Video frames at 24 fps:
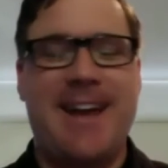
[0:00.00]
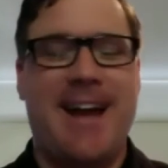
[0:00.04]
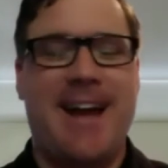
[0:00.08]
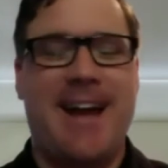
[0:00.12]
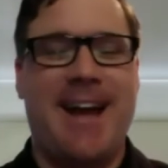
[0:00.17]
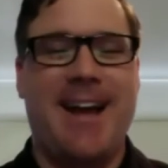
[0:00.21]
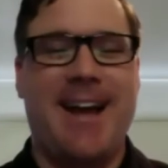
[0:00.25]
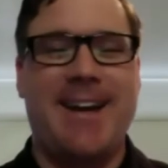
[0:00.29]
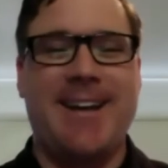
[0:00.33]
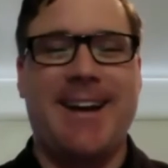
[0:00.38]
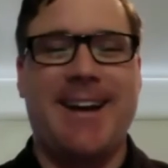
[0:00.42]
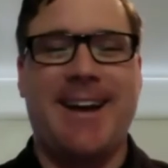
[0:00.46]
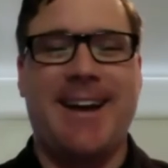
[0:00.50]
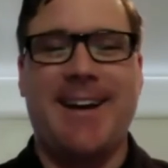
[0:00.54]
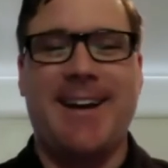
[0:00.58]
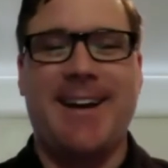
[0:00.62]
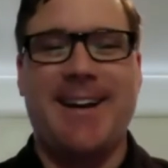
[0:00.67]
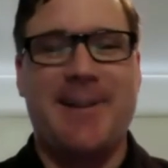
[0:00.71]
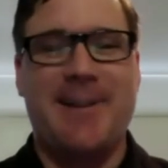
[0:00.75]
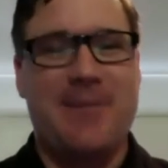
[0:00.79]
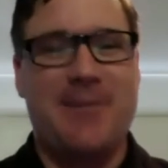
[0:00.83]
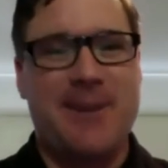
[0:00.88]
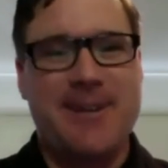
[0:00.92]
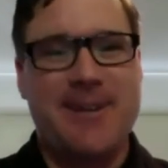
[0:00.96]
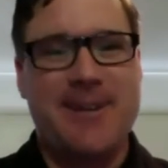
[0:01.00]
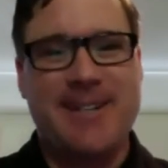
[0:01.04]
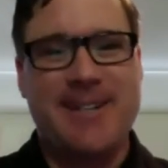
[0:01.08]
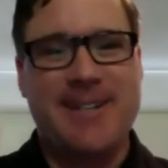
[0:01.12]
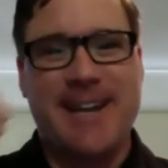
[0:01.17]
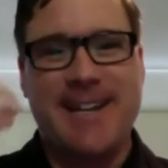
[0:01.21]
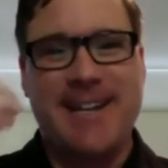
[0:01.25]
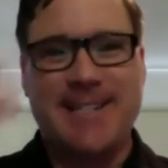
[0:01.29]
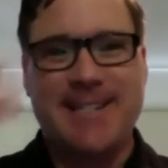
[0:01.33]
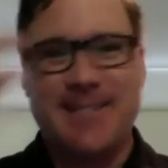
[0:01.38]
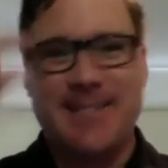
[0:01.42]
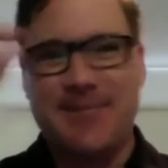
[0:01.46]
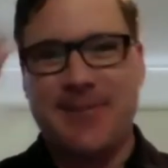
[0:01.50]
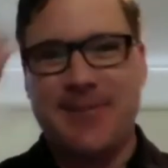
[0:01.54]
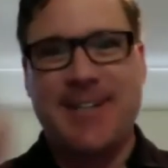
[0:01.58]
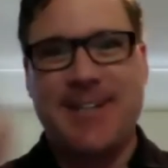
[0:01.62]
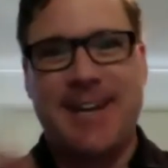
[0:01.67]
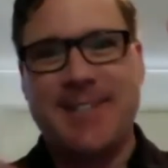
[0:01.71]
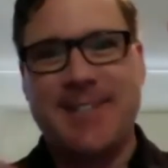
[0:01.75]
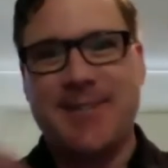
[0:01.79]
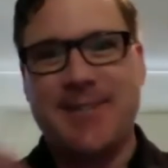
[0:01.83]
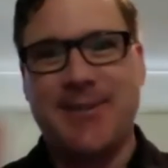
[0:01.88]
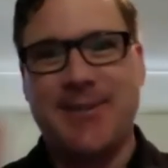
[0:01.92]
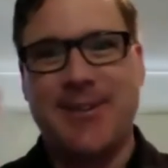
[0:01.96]
and it rotates and
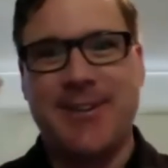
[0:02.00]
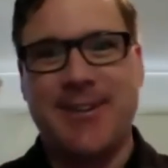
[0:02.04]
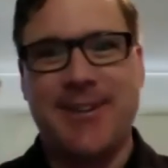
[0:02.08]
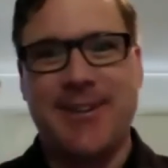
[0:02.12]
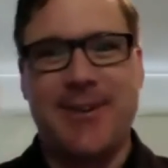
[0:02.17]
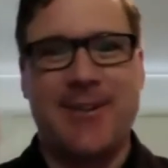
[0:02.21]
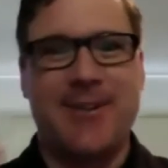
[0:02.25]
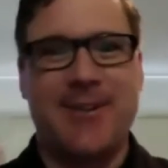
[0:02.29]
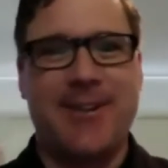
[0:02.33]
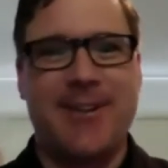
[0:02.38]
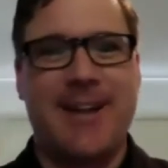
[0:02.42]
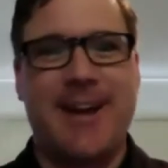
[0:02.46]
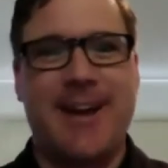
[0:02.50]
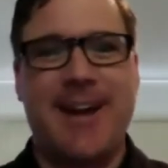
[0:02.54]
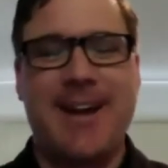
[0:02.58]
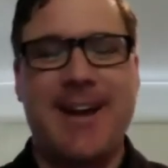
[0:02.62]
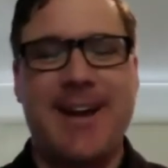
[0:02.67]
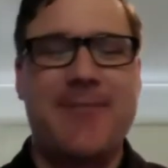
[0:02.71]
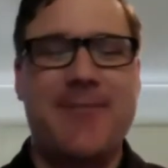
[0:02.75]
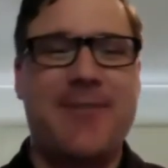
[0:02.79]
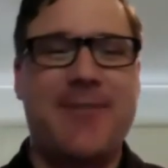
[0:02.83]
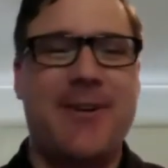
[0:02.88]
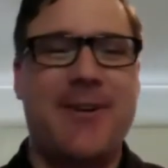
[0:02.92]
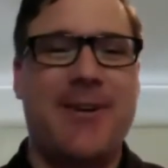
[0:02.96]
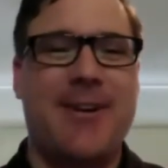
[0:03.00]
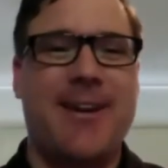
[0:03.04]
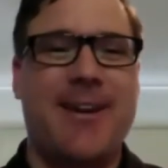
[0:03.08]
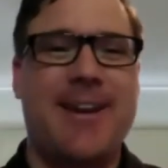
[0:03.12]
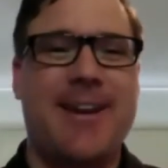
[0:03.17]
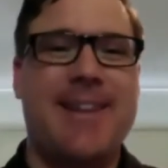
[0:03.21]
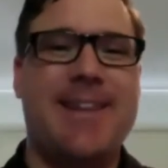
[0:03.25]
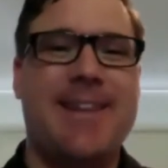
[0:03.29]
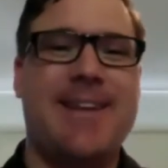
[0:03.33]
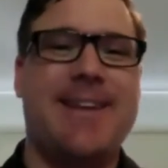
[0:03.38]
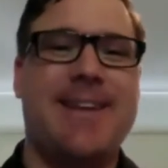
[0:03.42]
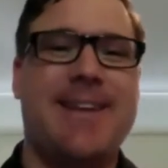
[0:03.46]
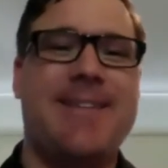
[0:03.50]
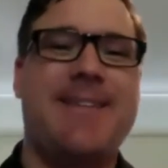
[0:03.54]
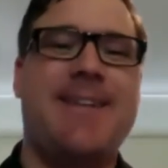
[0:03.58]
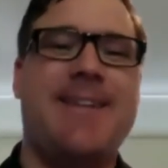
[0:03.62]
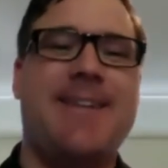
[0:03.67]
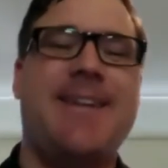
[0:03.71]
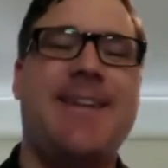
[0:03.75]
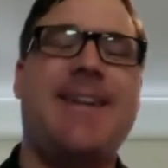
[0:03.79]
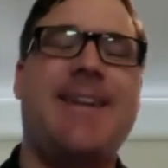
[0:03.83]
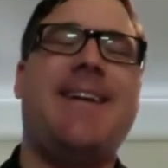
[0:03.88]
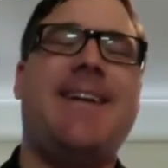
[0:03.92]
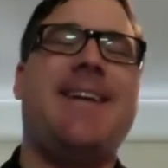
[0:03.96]
rotates all the little info in the
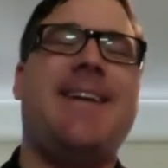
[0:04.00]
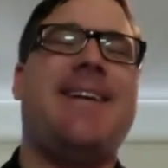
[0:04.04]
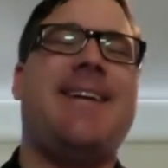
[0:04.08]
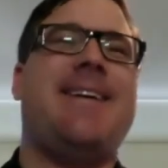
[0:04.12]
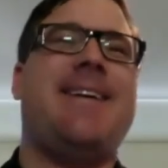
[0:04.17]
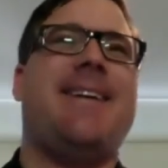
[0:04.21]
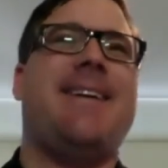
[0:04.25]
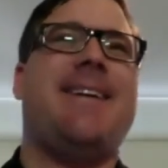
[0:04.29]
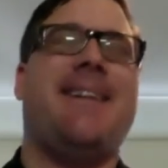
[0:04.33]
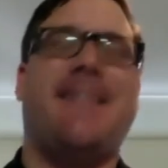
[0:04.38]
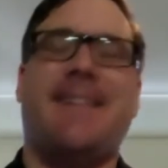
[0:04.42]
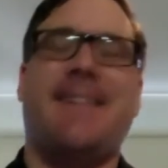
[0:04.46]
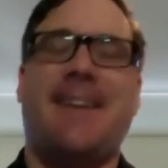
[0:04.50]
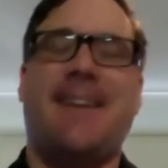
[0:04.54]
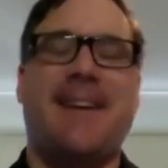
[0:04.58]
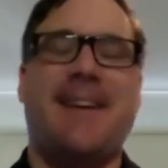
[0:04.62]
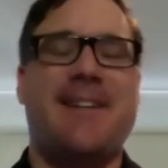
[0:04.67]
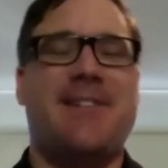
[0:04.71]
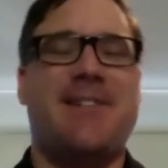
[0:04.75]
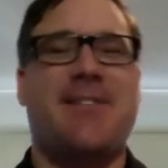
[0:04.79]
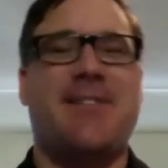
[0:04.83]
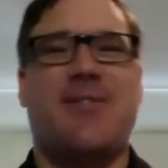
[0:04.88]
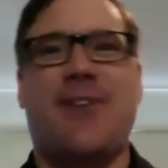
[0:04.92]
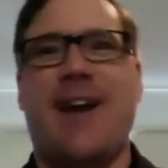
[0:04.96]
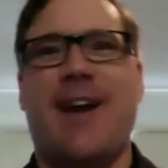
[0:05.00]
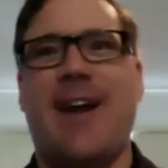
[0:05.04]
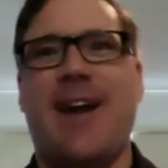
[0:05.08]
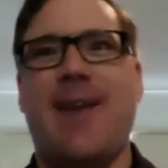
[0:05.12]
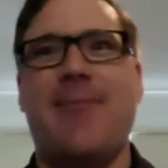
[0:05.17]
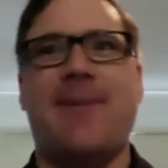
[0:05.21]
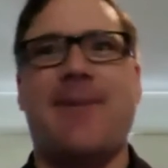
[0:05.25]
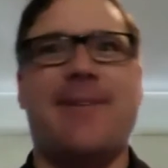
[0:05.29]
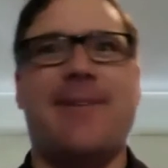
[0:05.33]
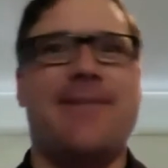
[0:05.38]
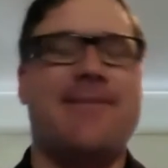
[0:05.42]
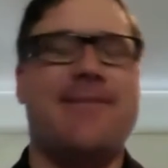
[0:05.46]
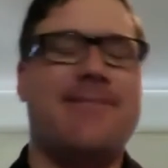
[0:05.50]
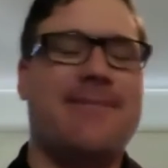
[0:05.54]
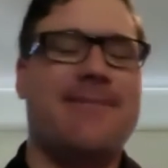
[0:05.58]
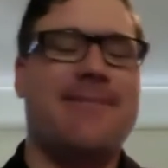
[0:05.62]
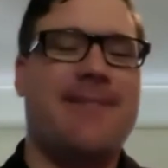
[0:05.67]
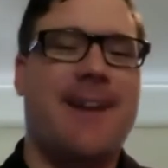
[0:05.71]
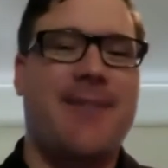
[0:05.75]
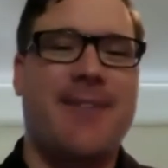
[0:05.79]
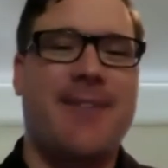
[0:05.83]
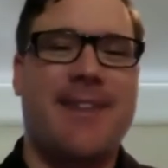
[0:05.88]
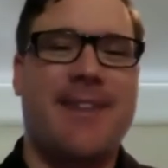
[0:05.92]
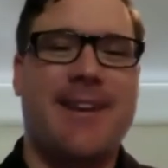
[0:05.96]
histogram and
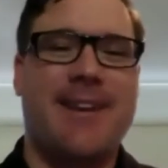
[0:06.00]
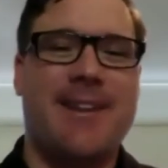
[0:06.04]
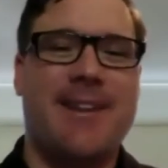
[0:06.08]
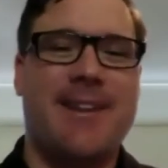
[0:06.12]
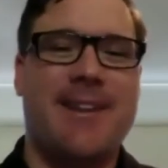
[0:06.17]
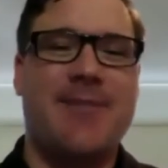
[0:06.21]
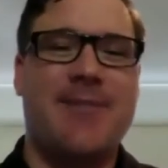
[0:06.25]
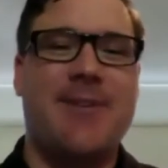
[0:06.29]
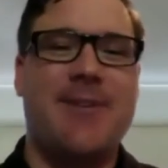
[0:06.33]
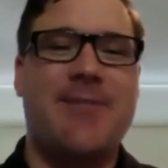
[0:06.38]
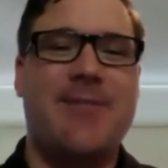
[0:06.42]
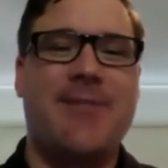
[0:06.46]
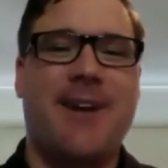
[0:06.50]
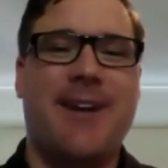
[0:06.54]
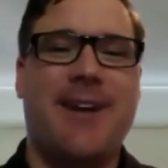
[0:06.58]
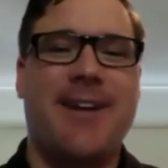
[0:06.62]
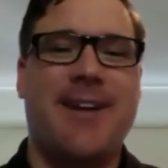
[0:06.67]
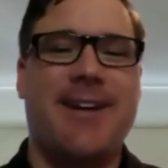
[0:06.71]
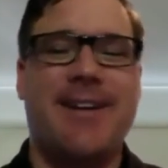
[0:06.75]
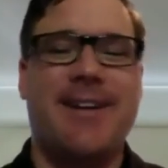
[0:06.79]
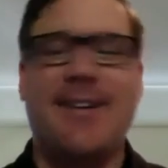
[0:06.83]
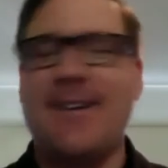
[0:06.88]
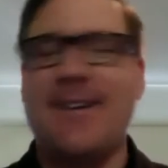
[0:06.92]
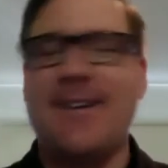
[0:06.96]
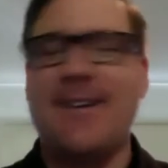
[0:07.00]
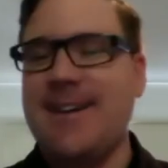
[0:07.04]
everything in the viewfinder.